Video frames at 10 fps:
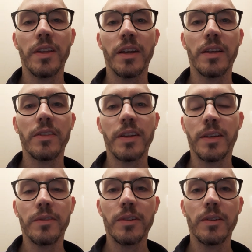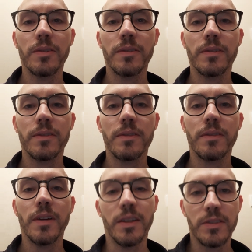they think of you,
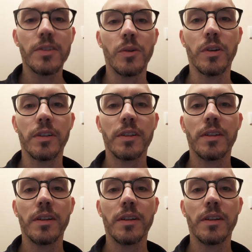and so on?